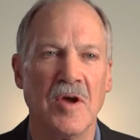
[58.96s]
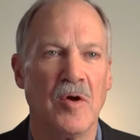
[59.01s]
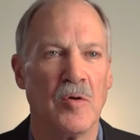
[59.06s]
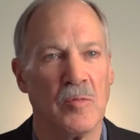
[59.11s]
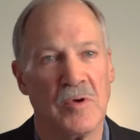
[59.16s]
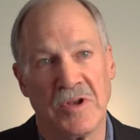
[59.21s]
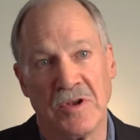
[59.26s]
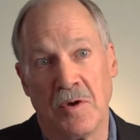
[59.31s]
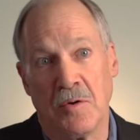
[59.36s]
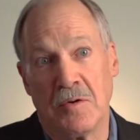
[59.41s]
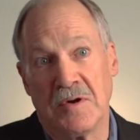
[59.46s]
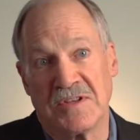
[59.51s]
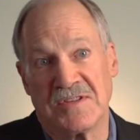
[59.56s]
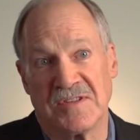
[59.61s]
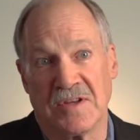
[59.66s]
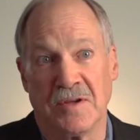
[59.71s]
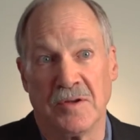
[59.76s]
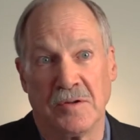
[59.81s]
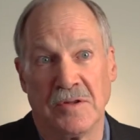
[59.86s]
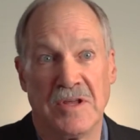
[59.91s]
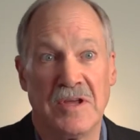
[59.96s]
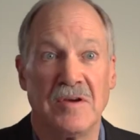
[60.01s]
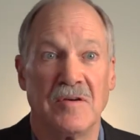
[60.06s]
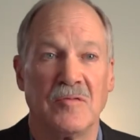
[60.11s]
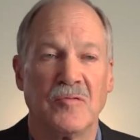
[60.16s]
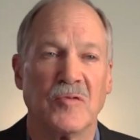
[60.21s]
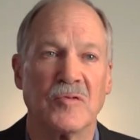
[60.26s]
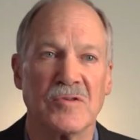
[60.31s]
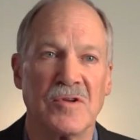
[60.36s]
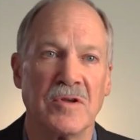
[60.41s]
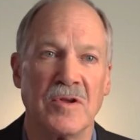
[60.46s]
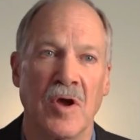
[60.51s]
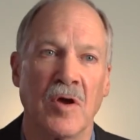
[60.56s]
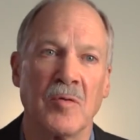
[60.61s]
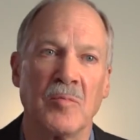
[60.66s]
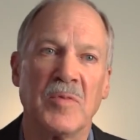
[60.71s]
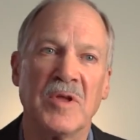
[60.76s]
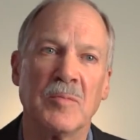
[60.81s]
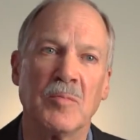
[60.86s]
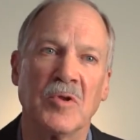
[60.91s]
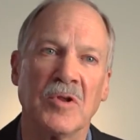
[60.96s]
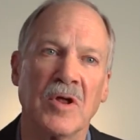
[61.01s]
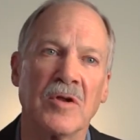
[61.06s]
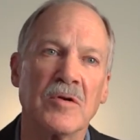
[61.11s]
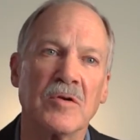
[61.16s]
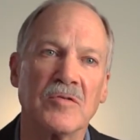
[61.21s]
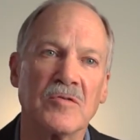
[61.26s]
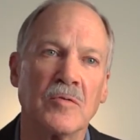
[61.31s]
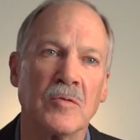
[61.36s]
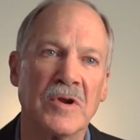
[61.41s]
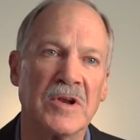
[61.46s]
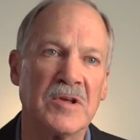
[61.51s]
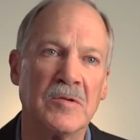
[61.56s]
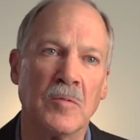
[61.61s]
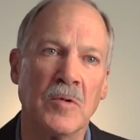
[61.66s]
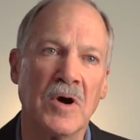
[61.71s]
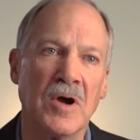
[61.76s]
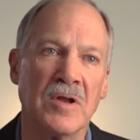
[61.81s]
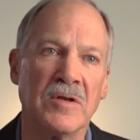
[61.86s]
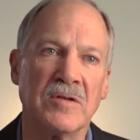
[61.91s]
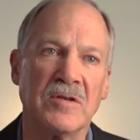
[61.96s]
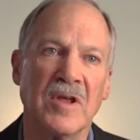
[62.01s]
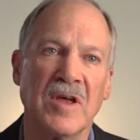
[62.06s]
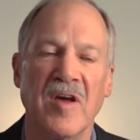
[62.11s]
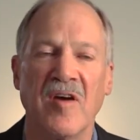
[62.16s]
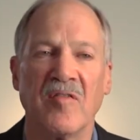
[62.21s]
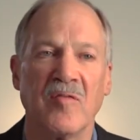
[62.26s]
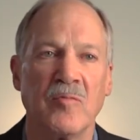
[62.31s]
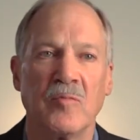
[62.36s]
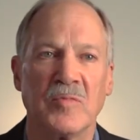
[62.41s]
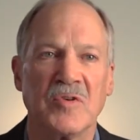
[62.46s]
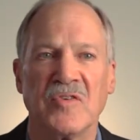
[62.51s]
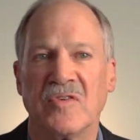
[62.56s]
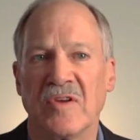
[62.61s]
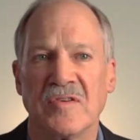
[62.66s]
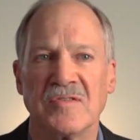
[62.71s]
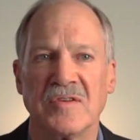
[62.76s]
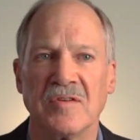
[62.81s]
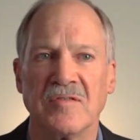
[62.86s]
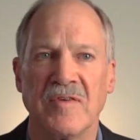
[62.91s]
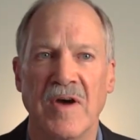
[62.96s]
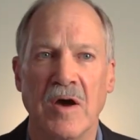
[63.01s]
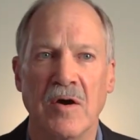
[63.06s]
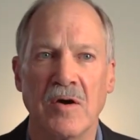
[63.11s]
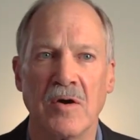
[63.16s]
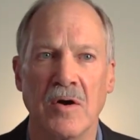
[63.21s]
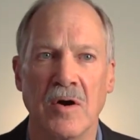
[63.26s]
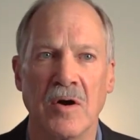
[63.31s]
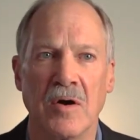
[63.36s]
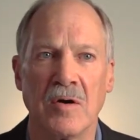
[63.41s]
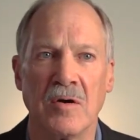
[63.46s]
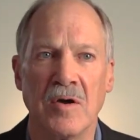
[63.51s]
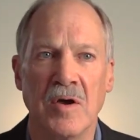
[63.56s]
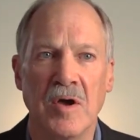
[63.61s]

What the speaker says: We know it's illegal for young people under 21 to have possession of alcohol.